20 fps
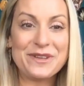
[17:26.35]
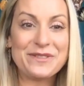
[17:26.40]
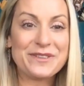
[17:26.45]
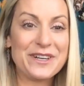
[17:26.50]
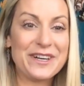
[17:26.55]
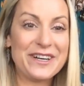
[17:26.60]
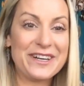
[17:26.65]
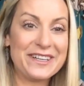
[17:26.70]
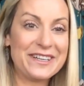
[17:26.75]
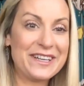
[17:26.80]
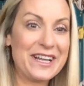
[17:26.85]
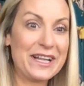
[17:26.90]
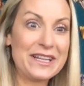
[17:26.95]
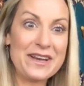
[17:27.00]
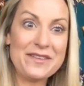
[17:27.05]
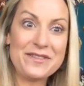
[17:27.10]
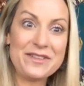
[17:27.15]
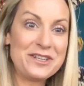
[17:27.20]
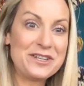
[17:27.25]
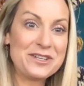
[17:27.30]
We've got
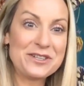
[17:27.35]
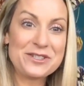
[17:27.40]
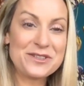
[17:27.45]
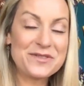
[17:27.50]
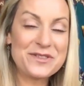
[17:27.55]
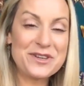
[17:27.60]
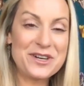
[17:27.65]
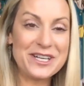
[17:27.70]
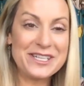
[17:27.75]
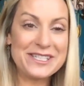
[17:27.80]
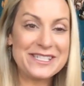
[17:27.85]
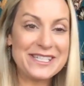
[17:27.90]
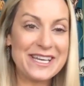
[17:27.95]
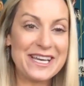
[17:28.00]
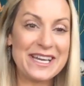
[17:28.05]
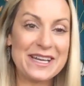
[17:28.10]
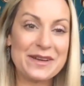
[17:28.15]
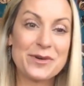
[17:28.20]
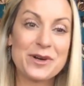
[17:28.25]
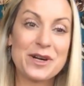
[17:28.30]
11 years of
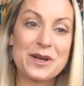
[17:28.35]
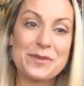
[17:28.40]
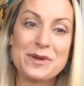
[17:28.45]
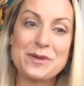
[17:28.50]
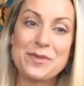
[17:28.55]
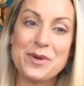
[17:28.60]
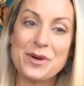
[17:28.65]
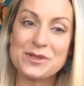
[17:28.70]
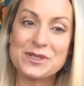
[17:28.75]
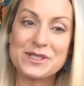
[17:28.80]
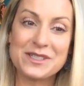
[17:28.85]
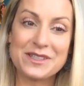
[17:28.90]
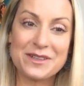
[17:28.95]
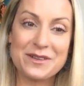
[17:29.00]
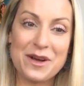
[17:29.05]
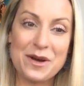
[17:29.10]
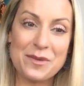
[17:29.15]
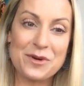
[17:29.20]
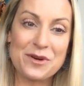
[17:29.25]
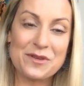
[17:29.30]
content. We're going to be posting
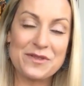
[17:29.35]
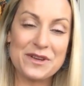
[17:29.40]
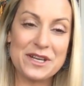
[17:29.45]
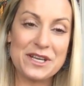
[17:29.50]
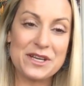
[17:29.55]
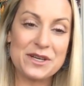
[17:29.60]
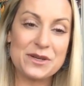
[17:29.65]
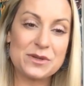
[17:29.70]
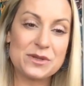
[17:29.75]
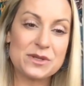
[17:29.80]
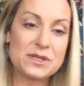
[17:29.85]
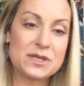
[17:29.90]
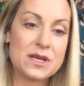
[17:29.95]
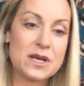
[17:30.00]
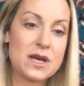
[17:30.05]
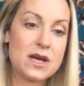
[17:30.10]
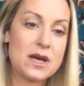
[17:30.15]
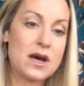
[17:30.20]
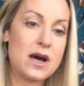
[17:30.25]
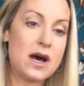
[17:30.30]
a lot more videos
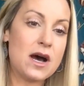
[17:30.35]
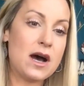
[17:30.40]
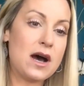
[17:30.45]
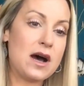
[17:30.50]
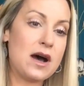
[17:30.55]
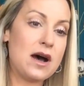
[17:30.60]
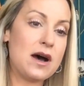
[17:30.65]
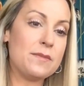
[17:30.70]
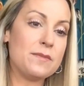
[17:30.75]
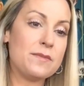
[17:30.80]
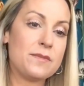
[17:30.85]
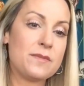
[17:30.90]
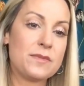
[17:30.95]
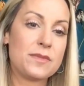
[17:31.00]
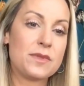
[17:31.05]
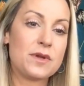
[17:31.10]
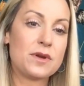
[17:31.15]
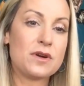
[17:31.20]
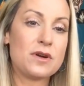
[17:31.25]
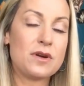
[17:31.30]

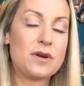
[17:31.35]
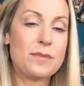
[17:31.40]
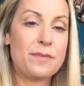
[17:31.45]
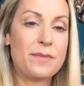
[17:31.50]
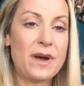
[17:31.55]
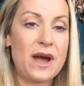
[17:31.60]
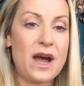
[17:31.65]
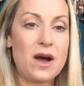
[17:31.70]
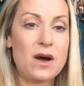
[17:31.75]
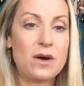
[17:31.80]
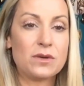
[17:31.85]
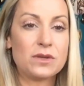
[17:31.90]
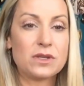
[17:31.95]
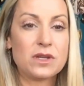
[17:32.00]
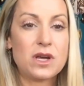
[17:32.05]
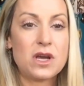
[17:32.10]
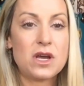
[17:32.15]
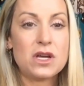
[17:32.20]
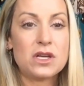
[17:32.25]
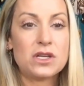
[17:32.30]
that are about
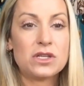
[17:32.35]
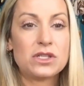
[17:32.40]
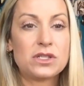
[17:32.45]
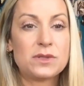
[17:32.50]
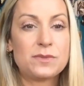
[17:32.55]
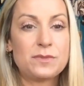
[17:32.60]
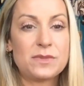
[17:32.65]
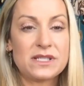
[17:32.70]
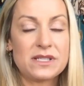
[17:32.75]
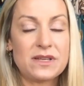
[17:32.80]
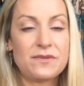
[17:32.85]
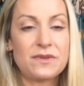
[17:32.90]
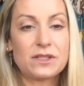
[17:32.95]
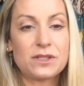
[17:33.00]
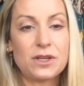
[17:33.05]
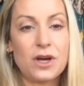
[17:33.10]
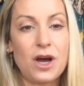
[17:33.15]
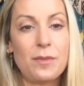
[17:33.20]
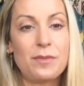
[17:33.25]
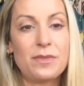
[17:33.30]

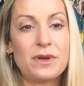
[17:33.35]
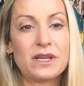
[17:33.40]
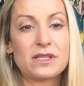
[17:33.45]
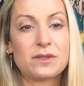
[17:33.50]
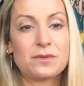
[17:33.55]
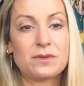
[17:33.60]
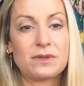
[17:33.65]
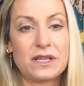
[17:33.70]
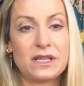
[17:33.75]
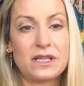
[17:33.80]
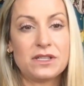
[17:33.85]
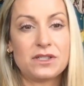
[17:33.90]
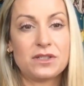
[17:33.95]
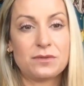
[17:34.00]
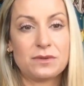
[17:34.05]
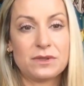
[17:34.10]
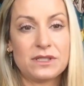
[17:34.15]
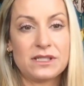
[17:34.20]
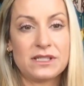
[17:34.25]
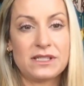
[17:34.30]
specific topics related
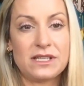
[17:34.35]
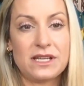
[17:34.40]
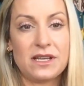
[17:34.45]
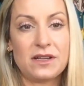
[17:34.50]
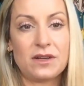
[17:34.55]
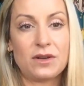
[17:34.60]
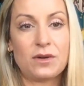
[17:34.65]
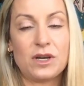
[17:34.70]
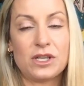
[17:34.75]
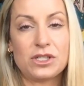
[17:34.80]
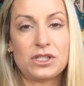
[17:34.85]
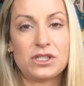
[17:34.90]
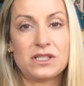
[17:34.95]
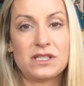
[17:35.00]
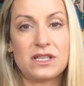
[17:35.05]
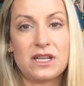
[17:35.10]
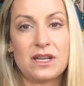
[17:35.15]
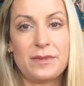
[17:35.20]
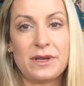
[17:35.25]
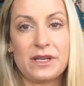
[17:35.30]
to real estate and
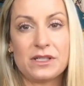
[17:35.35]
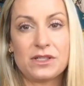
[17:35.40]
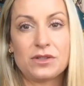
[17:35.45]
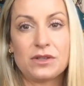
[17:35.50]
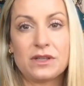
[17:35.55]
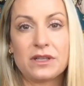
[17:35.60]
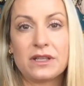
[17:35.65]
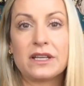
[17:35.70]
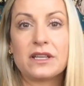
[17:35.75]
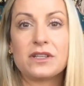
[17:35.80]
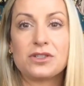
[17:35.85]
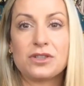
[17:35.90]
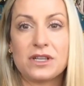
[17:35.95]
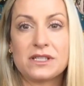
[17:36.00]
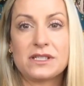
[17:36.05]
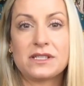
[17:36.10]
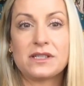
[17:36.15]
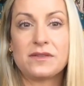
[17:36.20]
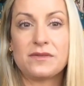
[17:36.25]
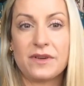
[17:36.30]
questions that I'm answering like a
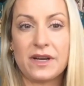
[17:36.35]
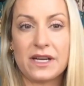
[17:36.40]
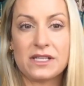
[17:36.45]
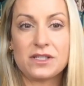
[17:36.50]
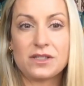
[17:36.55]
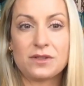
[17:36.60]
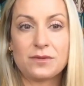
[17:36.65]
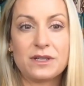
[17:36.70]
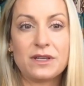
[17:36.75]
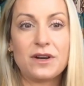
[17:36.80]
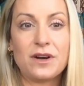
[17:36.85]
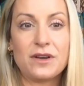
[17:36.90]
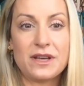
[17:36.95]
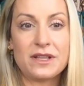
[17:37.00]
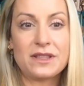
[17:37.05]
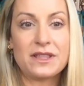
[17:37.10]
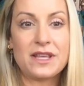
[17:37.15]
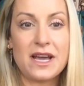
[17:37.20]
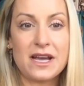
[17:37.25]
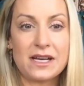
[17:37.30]
trusted advisor. We call
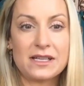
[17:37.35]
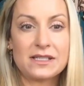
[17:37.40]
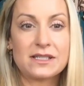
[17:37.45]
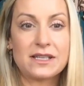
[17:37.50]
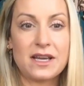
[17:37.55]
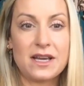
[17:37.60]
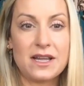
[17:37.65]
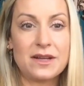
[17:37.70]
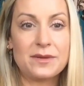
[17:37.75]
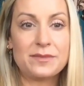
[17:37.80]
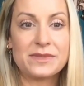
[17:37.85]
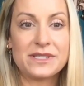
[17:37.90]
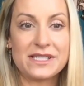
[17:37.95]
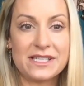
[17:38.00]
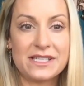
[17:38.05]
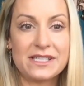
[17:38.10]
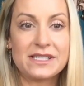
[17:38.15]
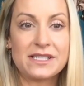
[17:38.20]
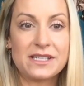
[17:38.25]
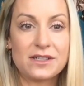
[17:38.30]
that the Ask
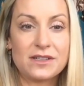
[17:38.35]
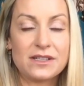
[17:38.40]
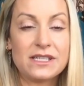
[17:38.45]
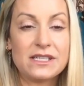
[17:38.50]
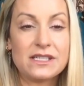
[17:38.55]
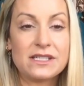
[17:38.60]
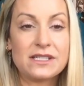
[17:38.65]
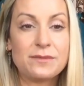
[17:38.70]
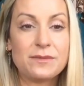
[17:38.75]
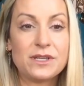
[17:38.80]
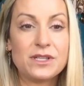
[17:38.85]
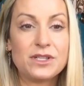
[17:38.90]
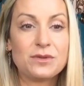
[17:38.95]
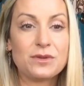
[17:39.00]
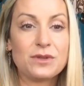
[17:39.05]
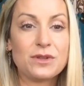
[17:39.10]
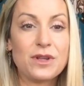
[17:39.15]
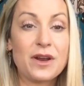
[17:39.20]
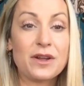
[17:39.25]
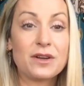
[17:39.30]
NMC series, and we
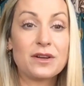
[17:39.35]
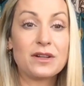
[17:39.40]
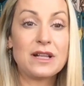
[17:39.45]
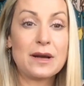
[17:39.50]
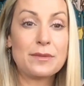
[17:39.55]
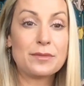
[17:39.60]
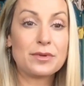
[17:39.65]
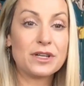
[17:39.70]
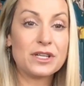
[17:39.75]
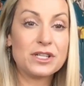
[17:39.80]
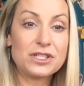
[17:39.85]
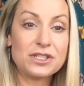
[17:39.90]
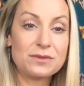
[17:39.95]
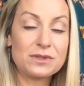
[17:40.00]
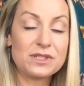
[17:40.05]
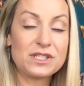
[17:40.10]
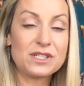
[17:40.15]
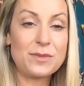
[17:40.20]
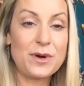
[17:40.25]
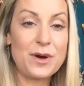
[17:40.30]
do a lot of
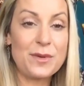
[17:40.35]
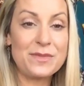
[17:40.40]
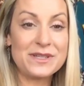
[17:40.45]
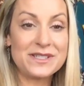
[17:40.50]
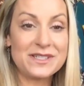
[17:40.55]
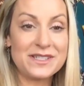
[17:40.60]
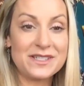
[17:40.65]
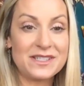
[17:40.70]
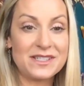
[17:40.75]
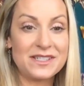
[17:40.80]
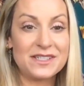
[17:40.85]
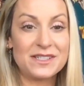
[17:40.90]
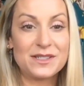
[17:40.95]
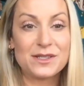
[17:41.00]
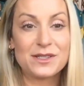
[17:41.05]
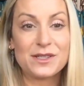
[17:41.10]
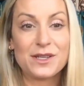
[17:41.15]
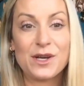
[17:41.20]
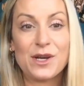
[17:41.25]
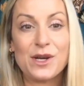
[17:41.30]
collaboration with small
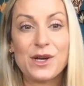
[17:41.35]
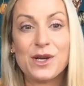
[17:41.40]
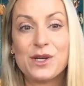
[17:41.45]
businesses.